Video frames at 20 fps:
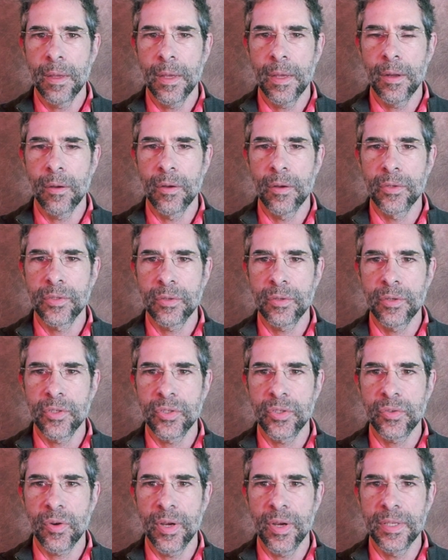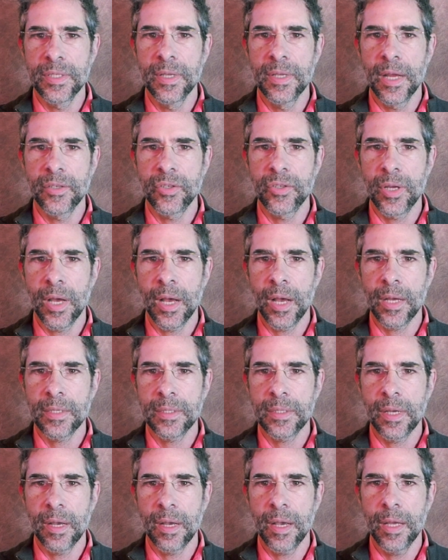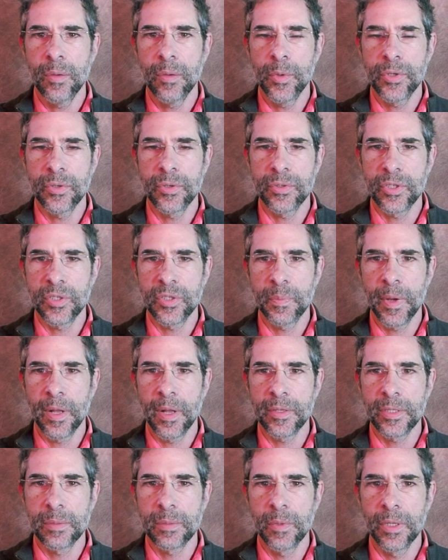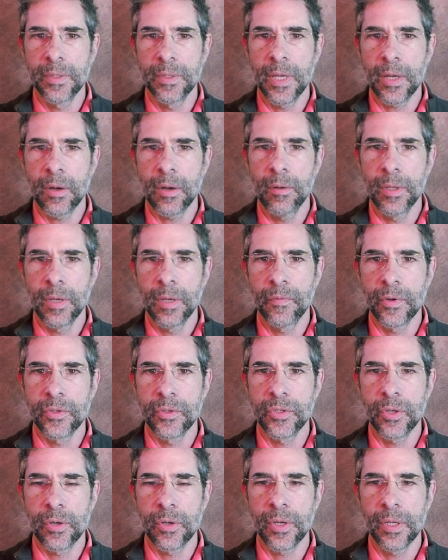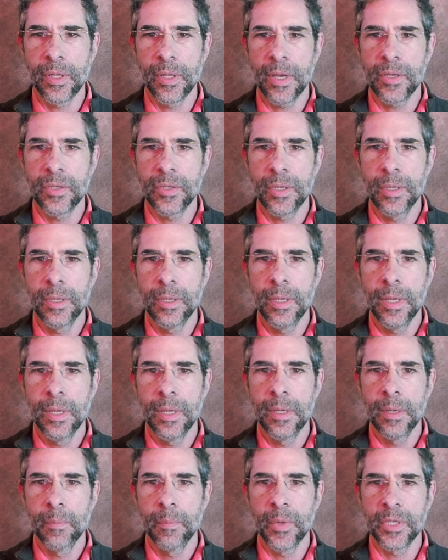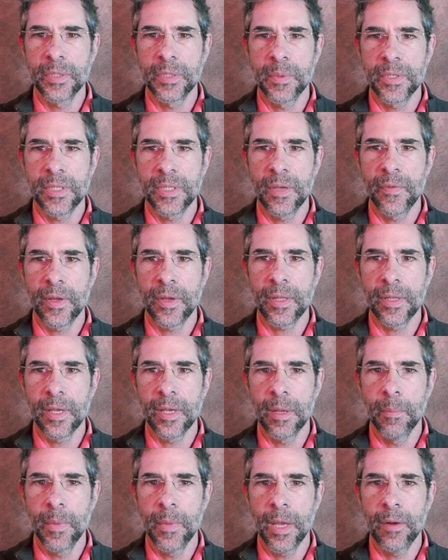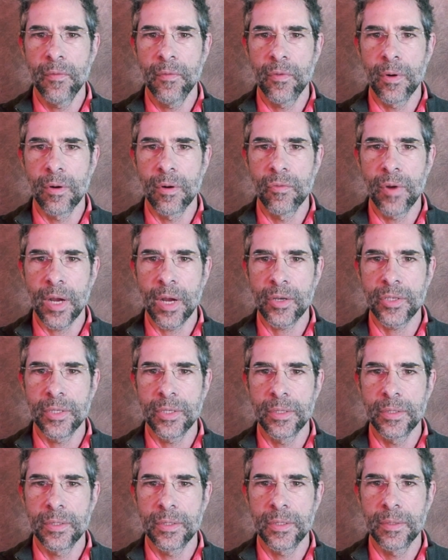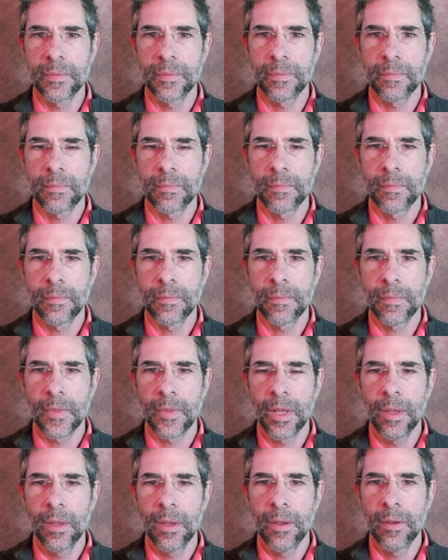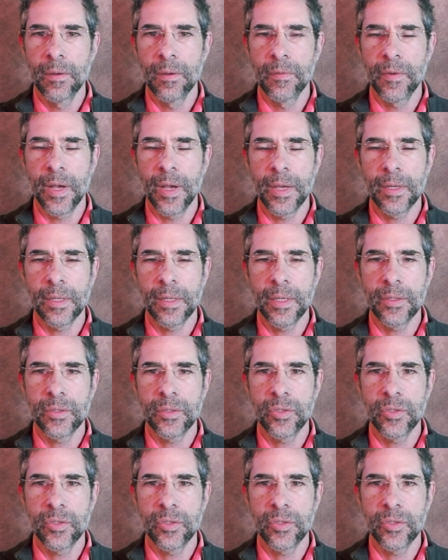It also destroys nitric oxide, which is responsible not only for circulation, but specifically in men for erections. Finally,